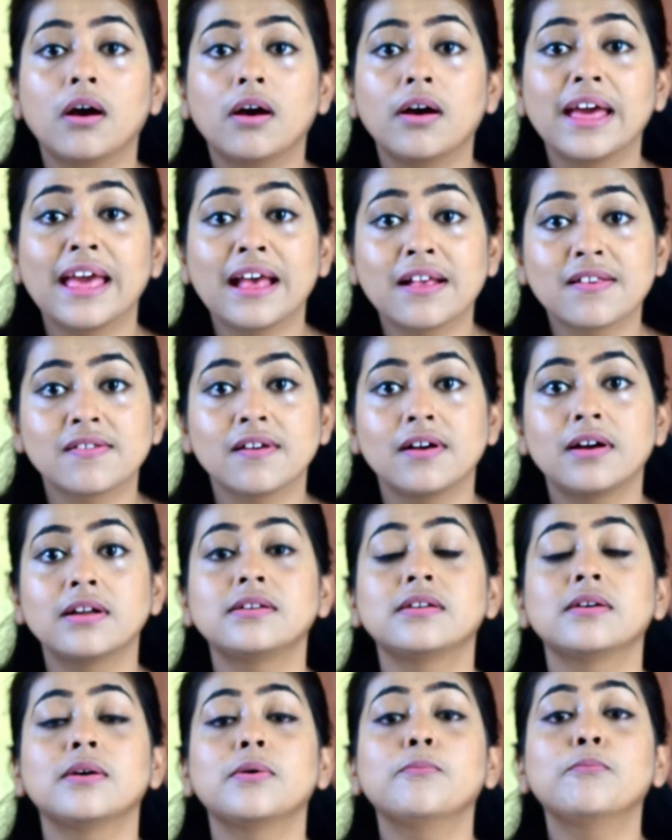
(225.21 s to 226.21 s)

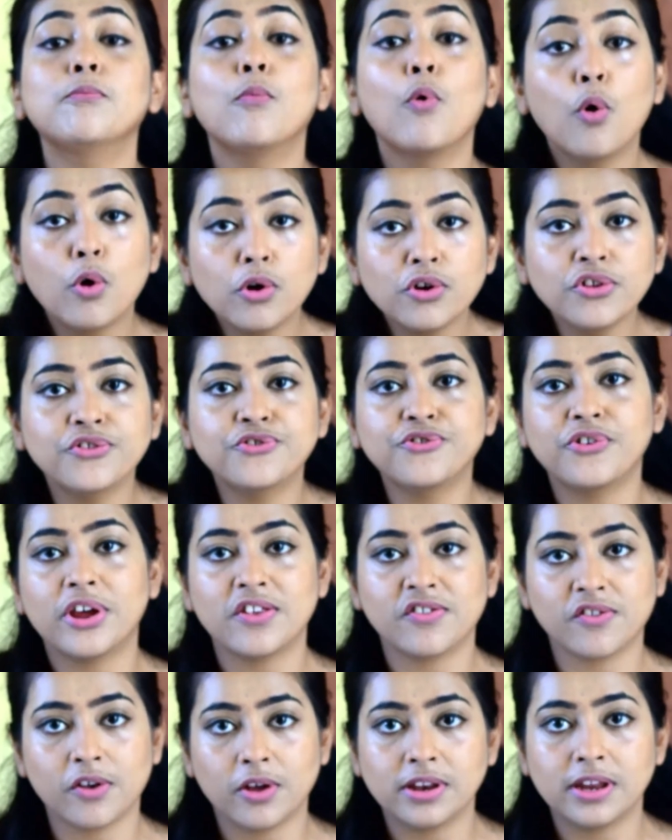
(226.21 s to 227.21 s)
exert more
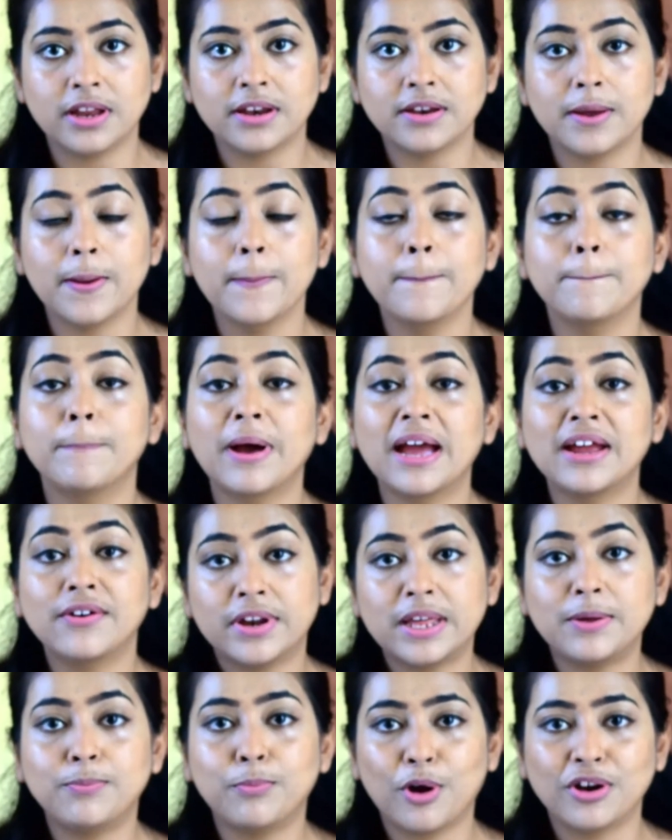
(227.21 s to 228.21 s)
stress on it by
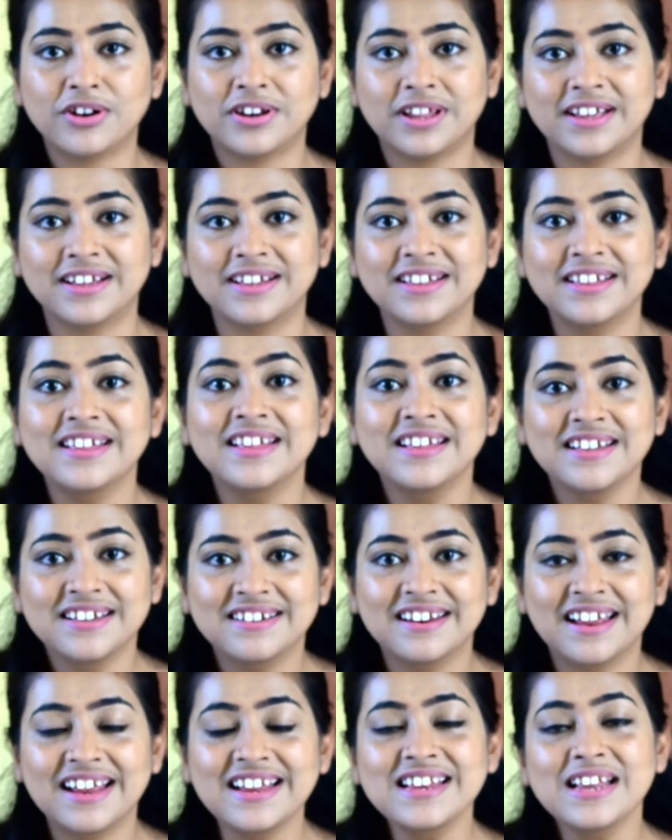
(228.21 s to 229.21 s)
repotting,
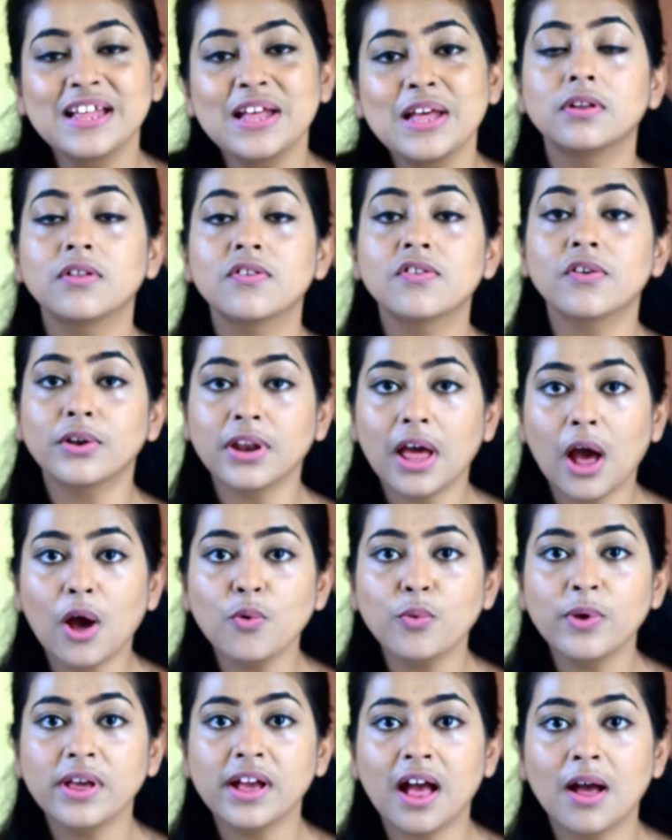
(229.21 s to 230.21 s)
right? So
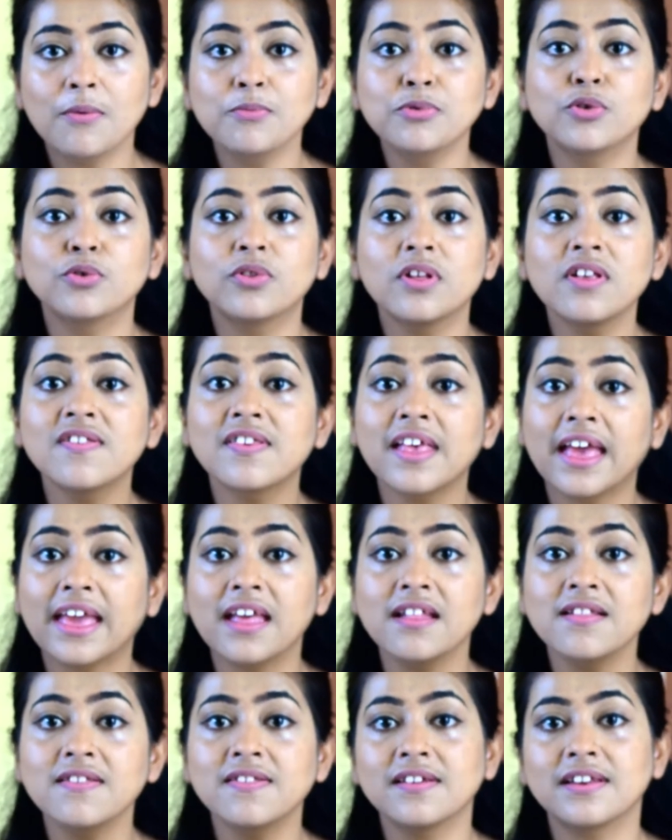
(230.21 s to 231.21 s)
now we come to the
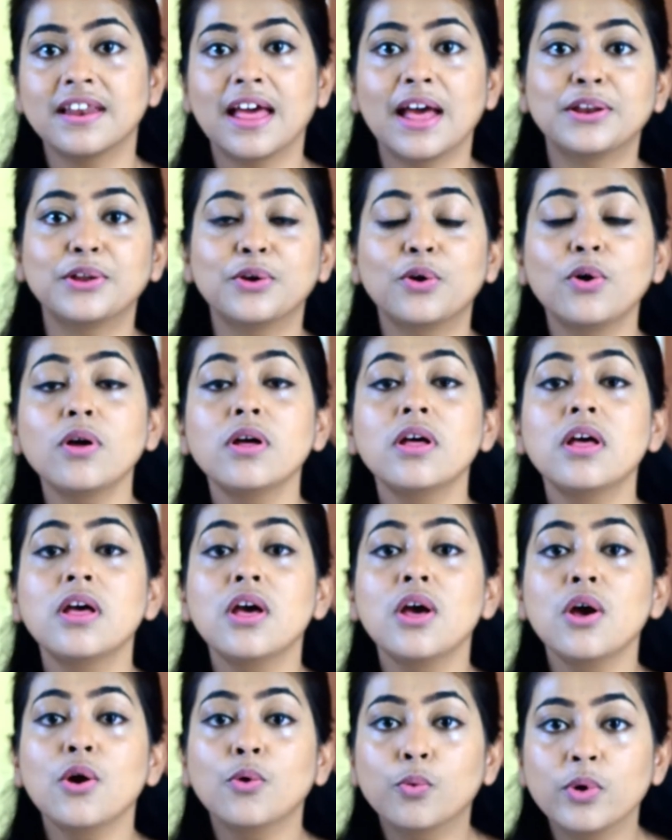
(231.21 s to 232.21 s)
second scenario,
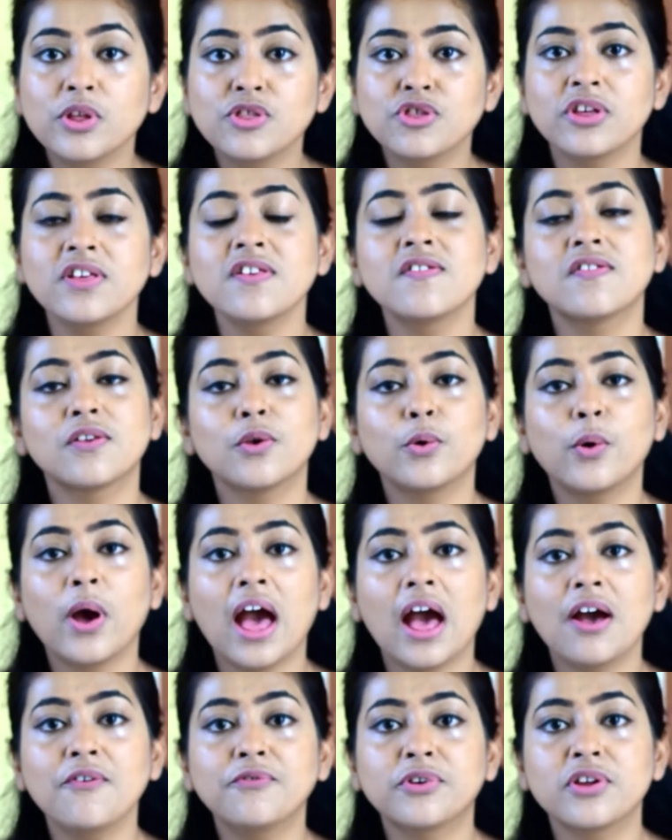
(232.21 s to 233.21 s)
which is you
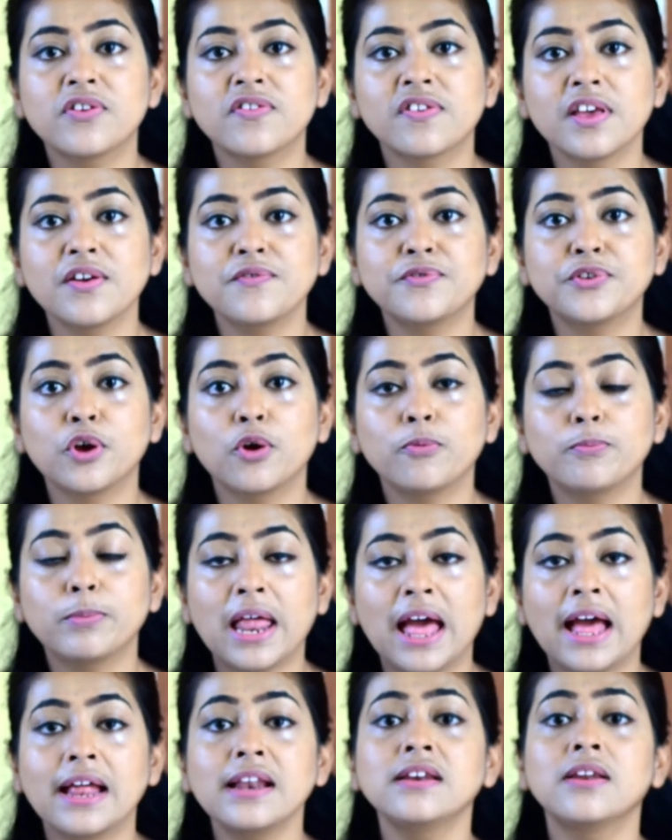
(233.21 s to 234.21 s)
have received your
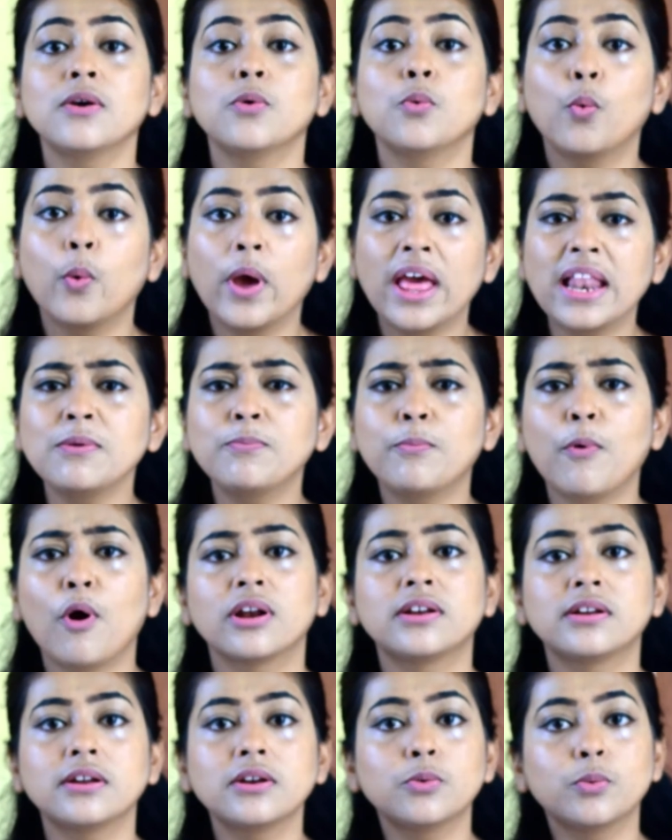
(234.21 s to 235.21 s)
plant well
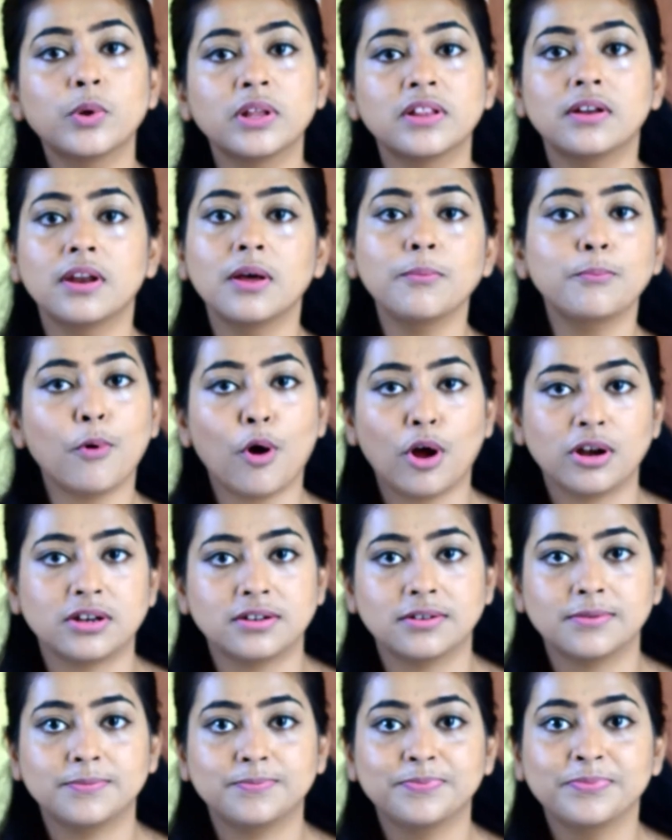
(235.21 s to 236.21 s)
potted within a pot,
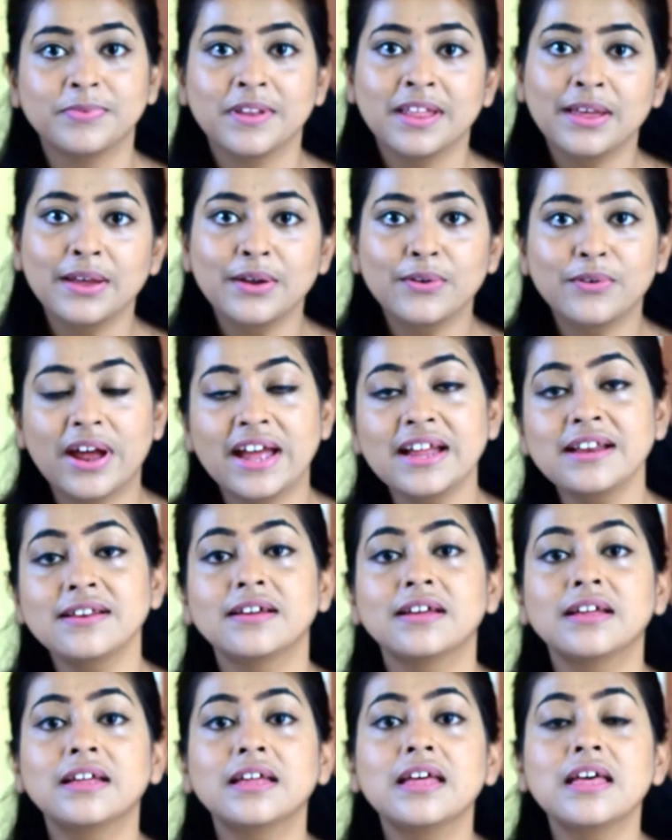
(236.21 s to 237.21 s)

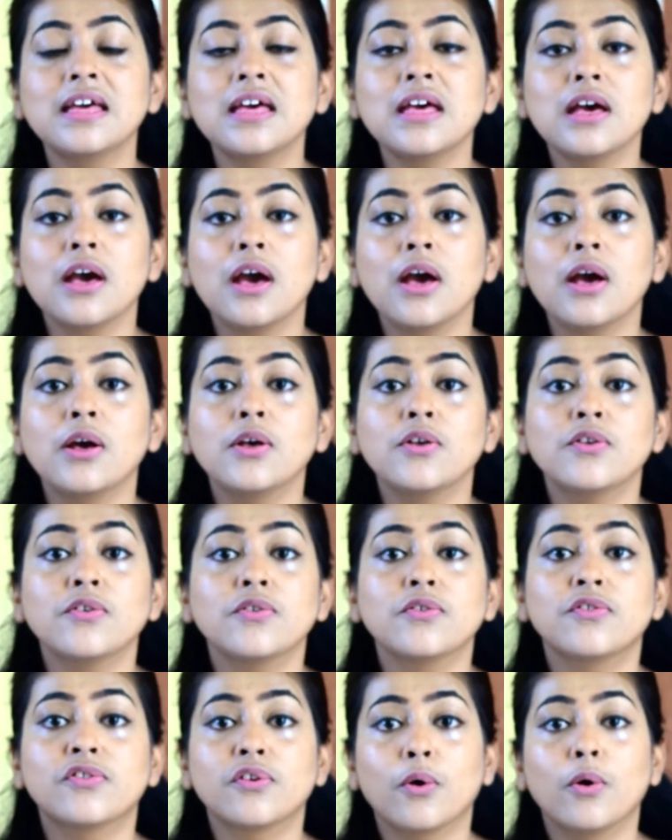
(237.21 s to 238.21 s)
right?
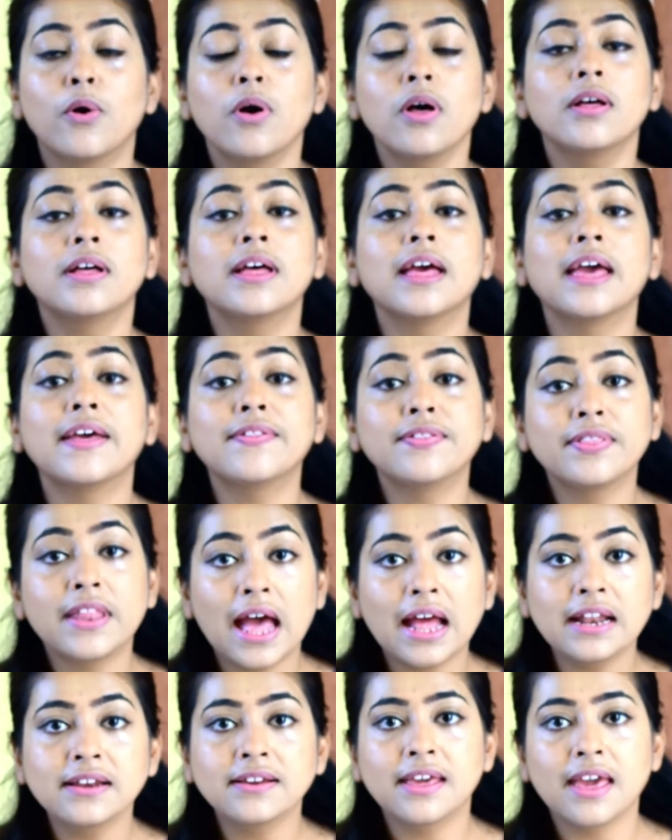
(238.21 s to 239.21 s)
So in
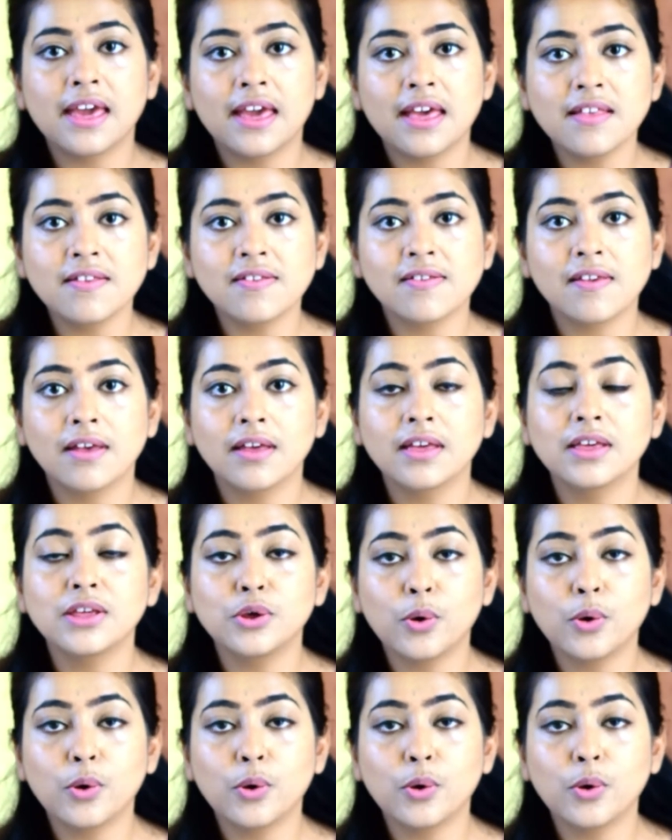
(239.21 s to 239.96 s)
that case, you